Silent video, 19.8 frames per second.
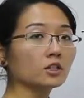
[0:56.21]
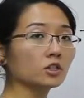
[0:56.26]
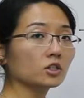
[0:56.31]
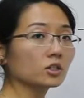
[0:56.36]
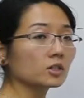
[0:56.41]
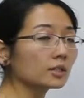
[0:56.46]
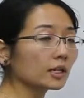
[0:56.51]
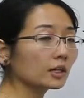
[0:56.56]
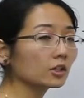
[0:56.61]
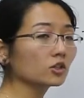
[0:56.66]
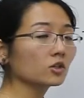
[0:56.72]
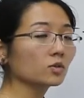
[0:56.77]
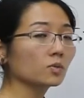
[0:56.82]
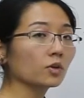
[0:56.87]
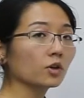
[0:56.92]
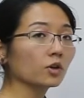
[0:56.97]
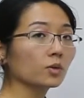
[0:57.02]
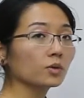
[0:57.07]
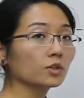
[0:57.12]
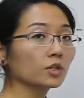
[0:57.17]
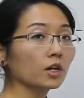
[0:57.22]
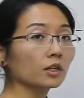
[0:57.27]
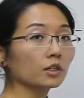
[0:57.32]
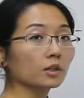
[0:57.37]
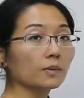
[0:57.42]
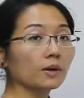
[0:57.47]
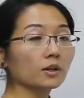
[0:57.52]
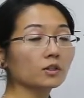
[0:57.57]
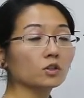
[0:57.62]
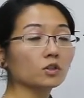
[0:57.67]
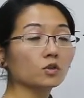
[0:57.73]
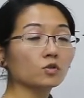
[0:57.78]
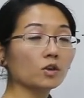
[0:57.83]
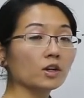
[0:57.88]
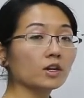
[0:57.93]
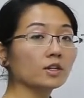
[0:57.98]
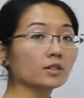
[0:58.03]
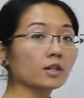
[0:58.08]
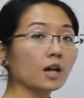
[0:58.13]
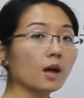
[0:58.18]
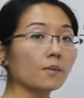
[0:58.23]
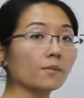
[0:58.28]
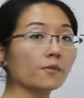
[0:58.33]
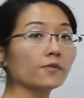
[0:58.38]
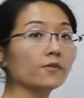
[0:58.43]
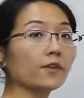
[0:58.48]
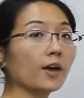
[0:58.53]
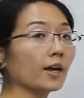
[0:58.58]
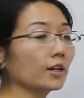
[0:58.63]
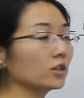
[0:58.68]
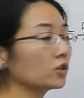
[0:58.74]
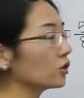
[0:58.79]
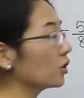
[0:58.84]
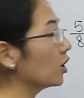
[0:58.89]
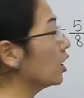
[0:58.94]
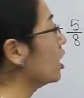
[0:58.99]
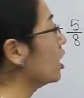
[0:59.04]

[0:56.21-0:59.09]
section where we talked about the greatest common factor.